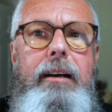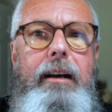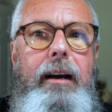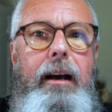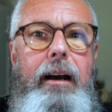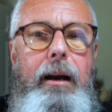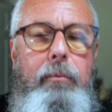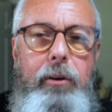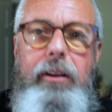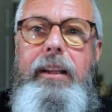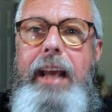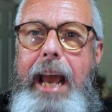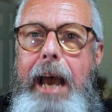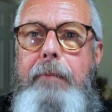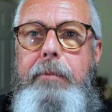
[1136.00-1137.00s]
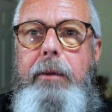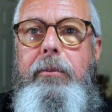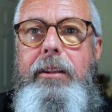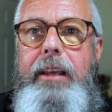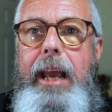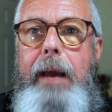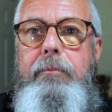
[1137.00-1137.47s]
I'm really happy
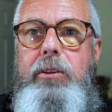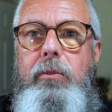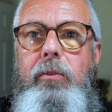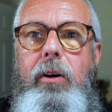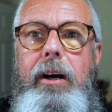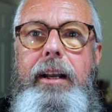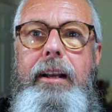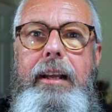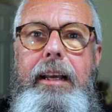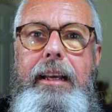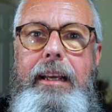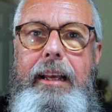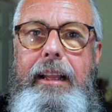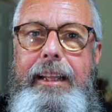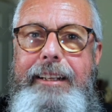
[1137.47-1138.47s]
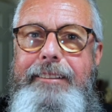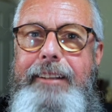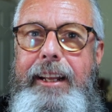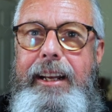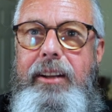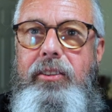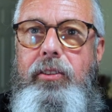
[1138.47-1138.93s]
with Capture One. Like I
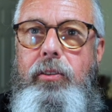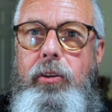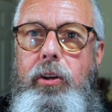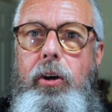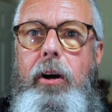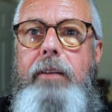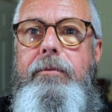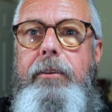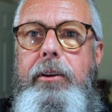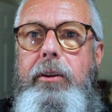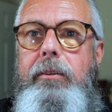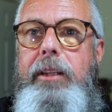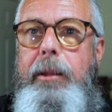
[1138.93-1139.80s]
said, it's good for doing the